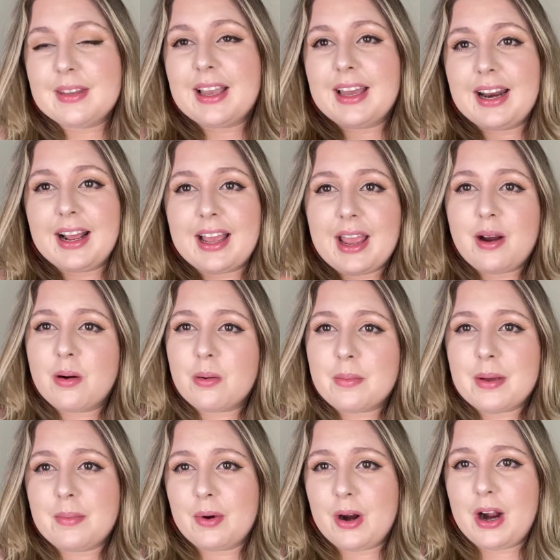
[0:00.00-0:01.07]
I can't
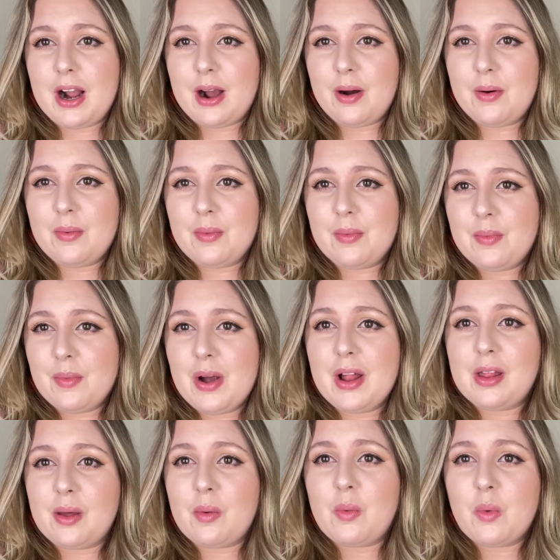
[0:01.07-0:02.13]
remember how well
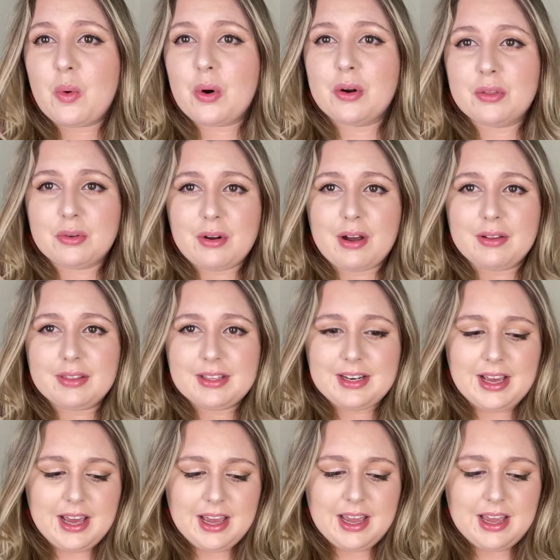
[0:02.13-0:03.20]
it wore throughout the
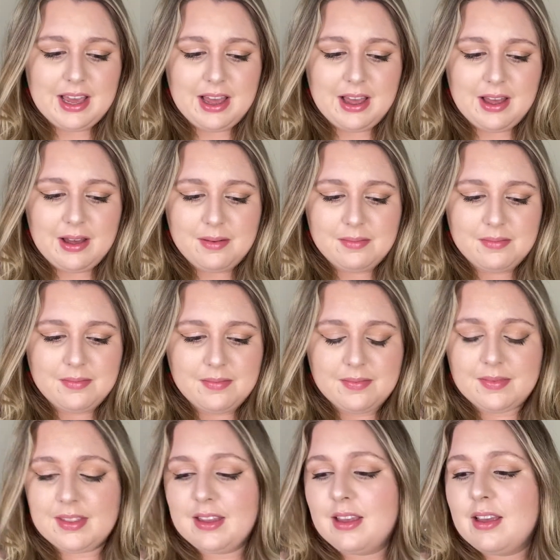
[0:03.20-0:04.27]
day.
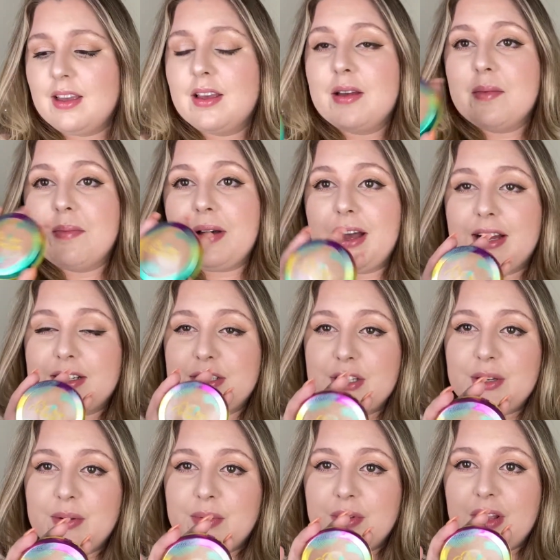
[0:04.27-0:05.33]
But I
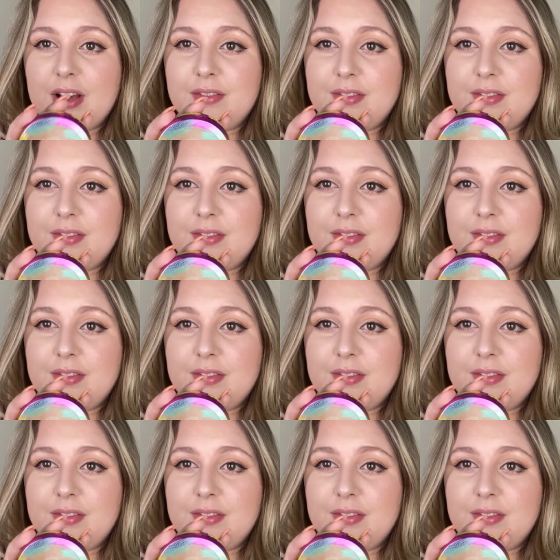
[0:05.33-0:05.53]
do love